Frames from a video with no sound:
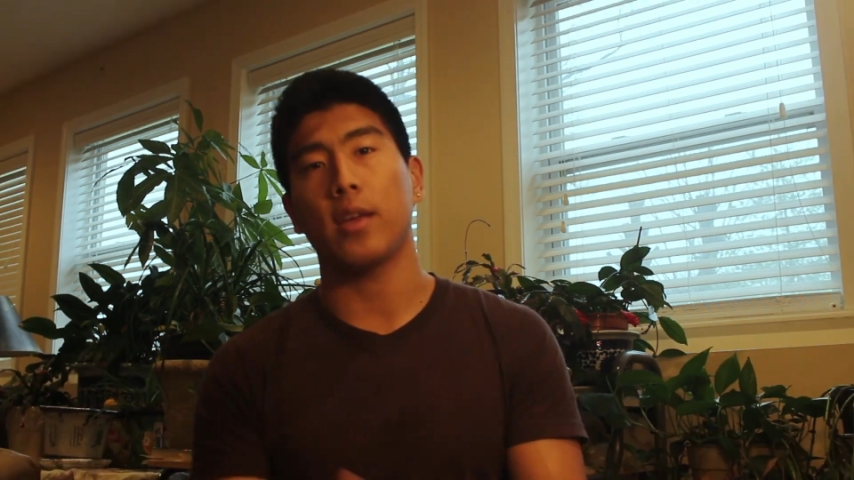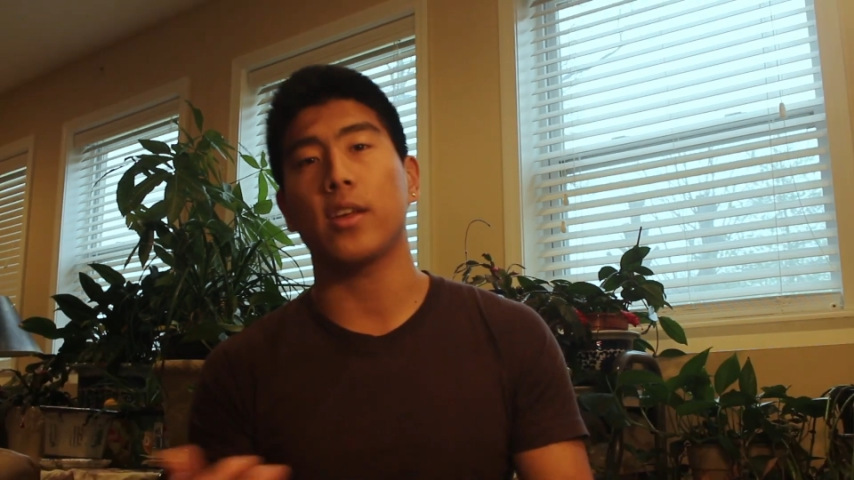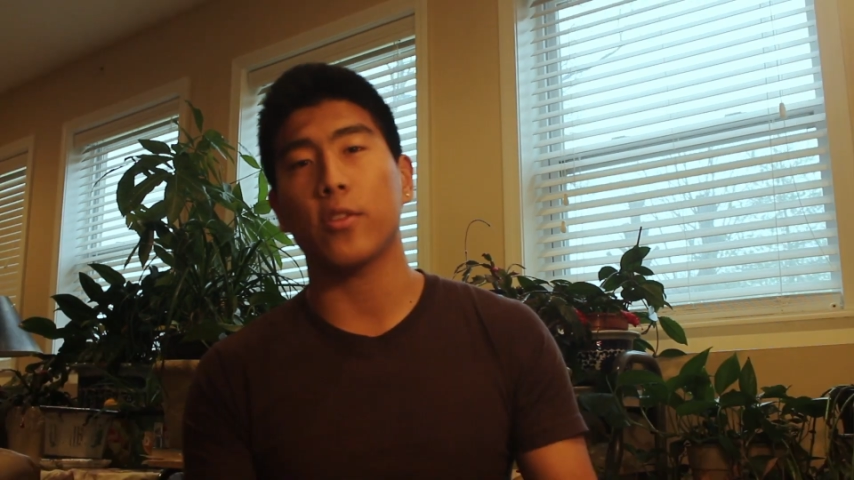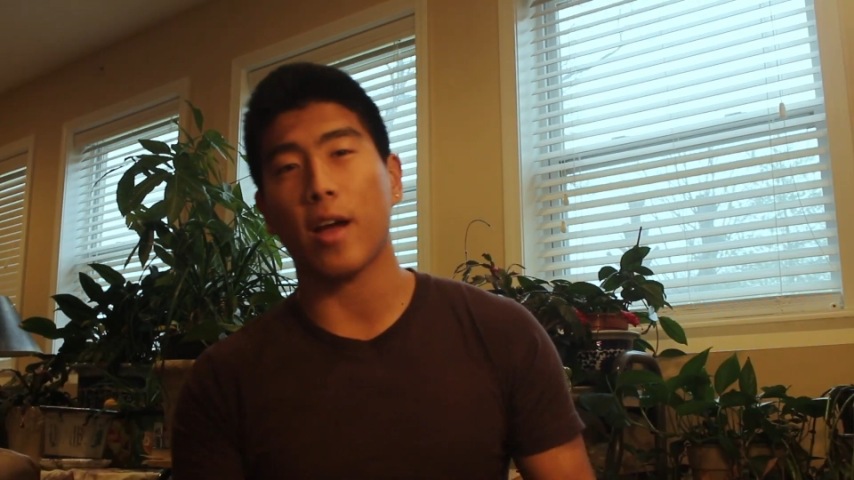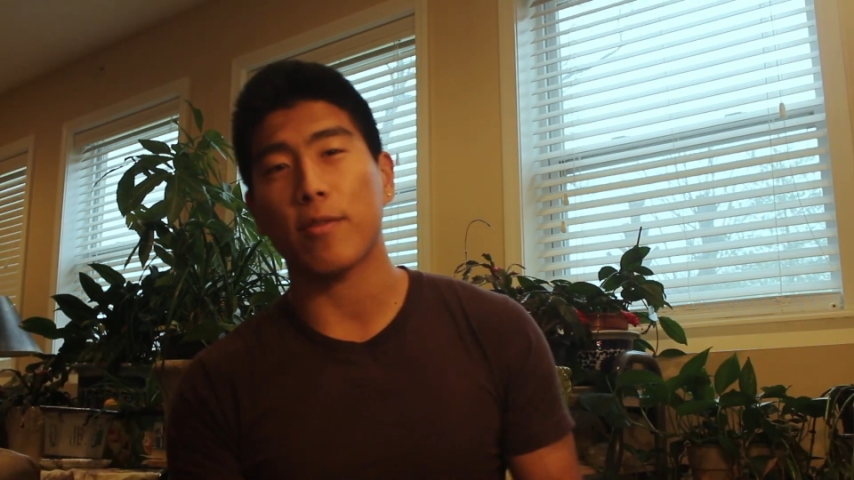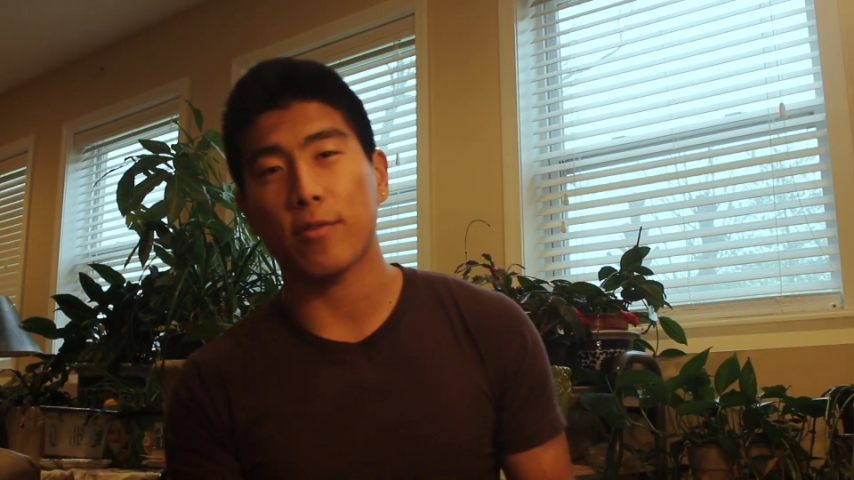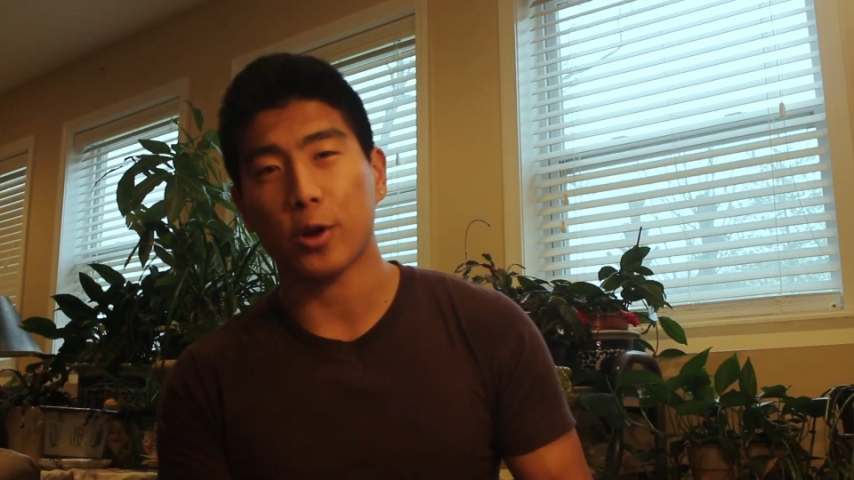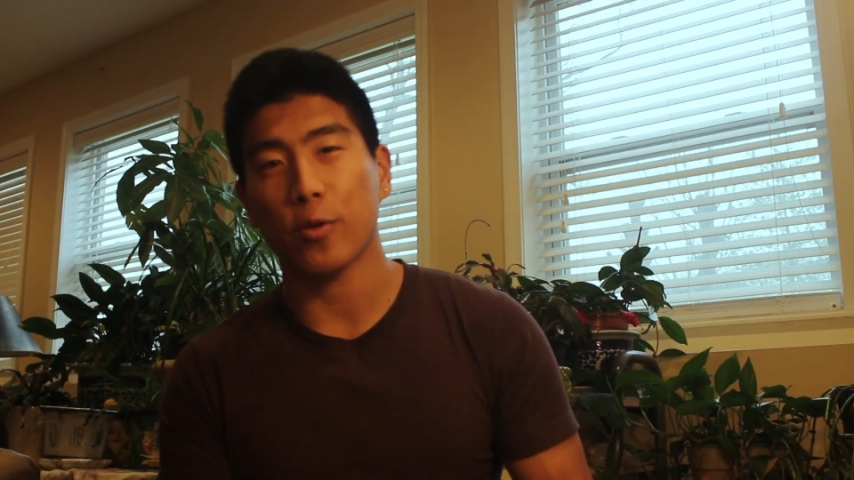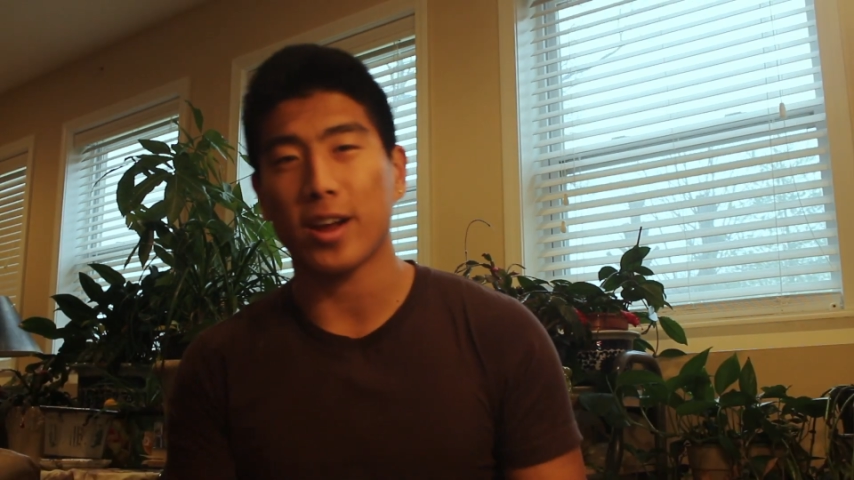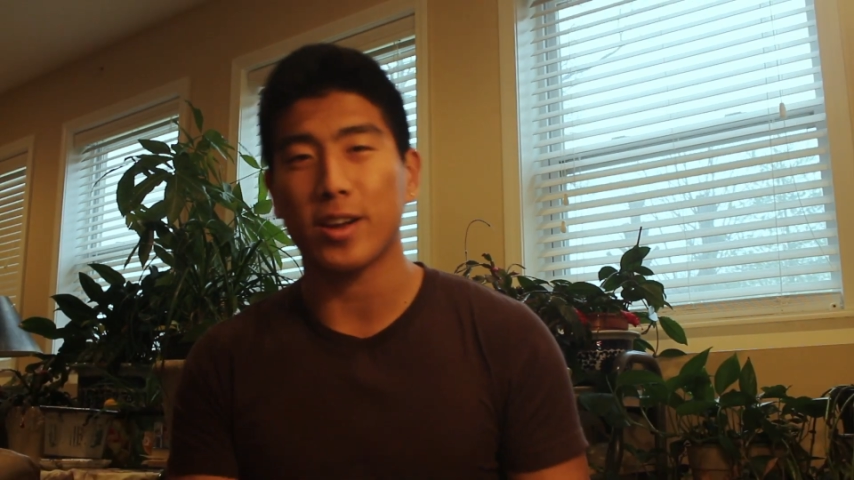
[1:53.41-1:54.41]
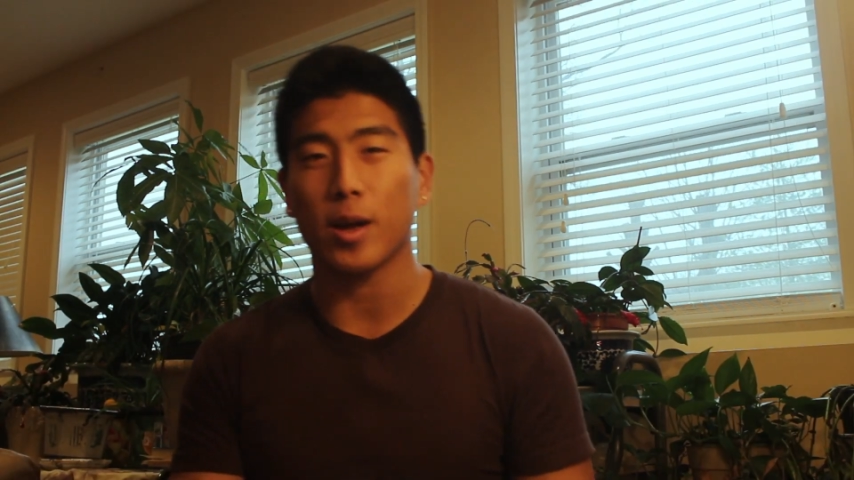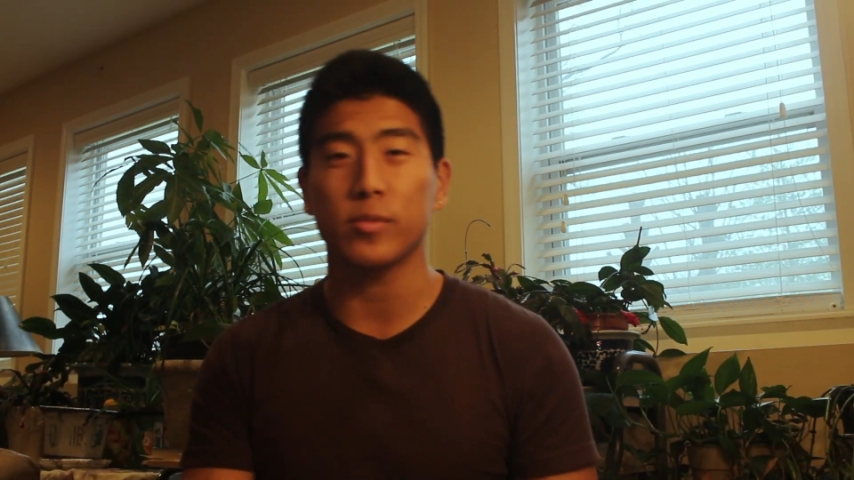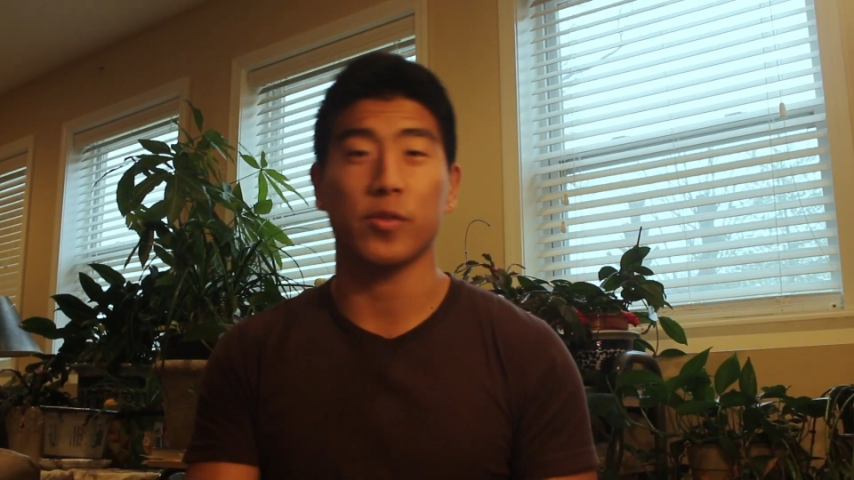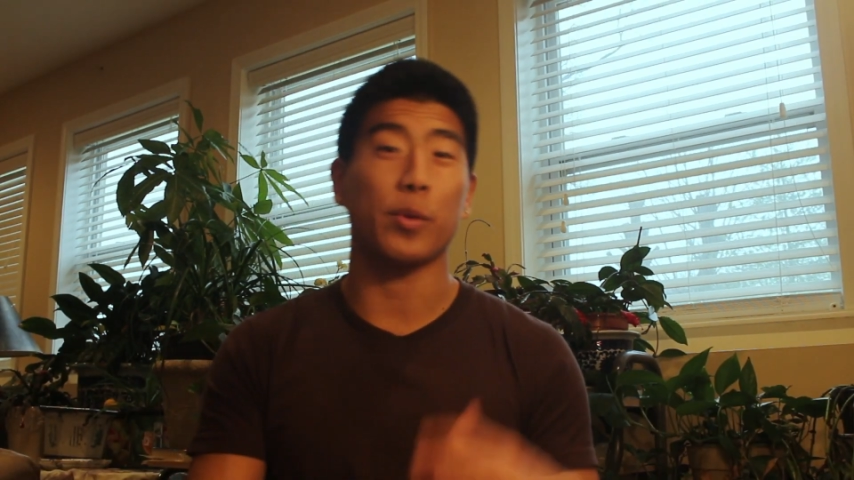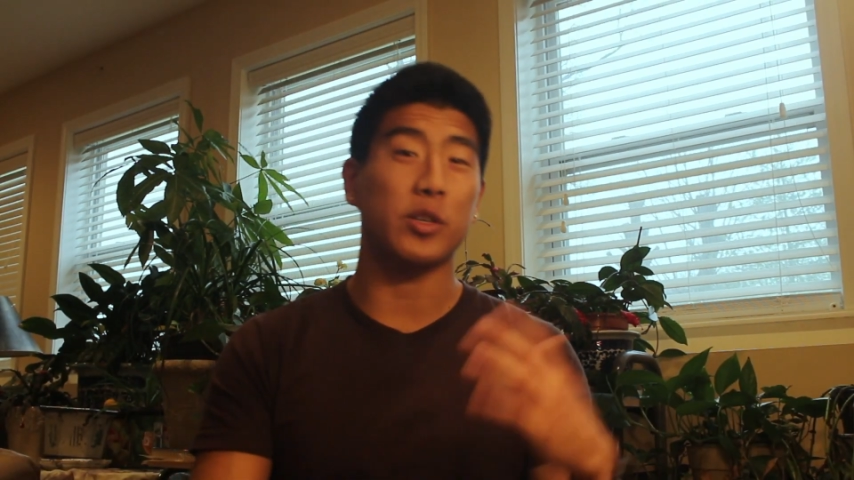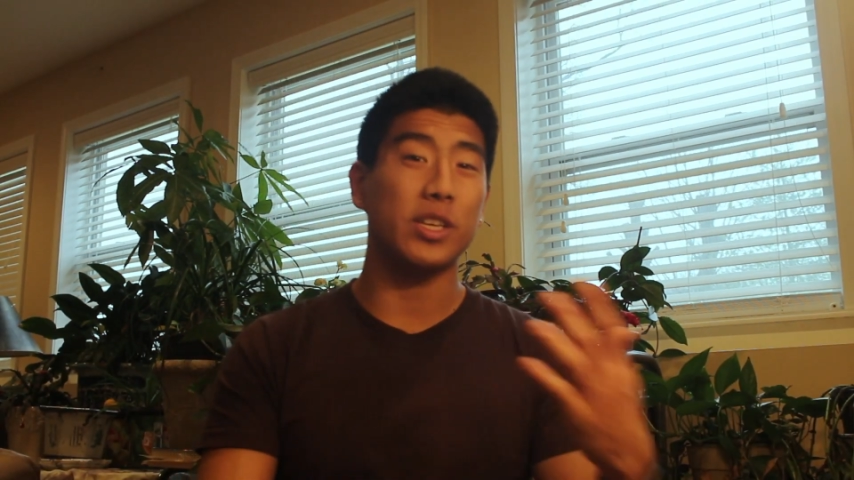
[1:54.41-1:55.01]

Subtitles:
And the other half of your grade comes from your